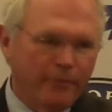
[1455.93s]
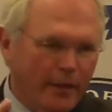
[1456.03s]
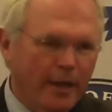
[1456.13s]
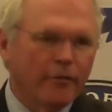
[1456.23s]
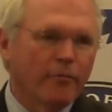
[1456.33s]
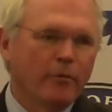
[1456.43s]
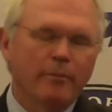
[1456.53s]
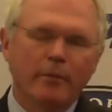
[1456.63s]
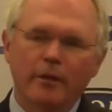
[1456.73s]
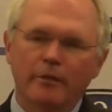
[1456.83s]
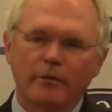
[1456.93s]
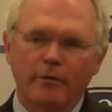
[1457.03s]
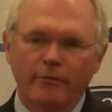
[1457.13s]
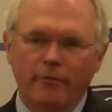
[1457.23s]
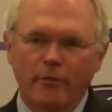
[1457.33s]
that's when
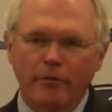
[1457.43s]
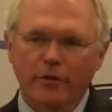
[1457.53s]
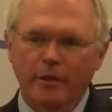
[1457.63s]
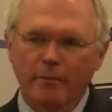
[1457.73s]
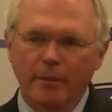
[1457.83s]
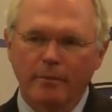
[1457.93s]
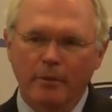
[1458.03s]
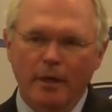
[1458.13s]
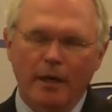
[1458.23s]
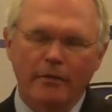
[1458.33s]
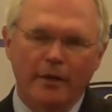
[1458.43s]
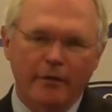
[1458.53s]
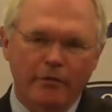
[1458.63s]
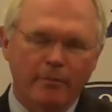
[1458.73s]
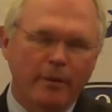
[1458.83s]
military force can be applied, that
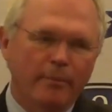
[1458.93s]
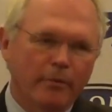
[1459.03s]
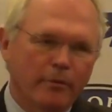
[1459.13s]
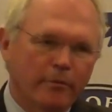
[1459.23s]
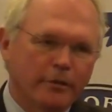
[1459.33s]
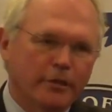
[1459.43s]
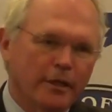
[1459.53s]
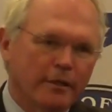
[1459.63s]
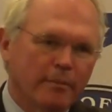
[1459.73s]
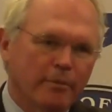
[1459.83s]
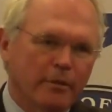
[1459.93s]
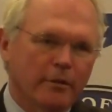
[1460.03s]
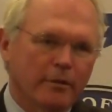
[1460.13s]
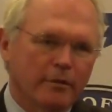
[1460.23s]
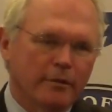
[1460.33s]
is to people who reject a
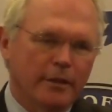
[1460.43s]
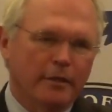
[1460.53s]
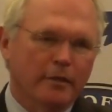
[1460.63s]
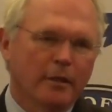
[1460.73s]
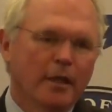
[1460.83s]
political deal.